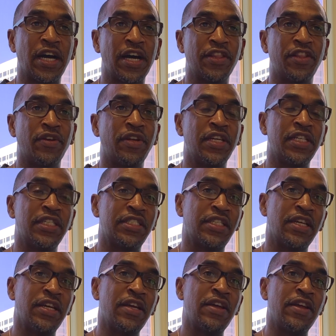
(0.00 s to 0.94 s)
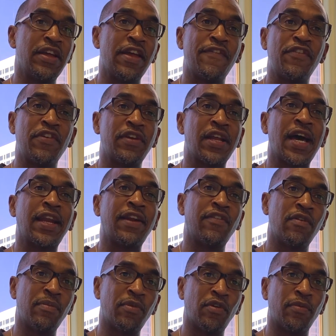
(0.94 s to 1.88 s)
other is if you're not in
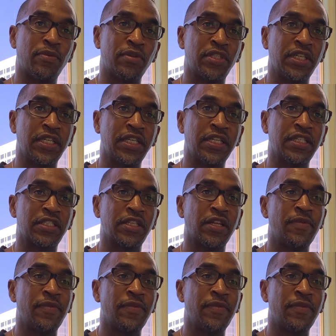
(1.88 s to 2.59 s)
removal proceedings.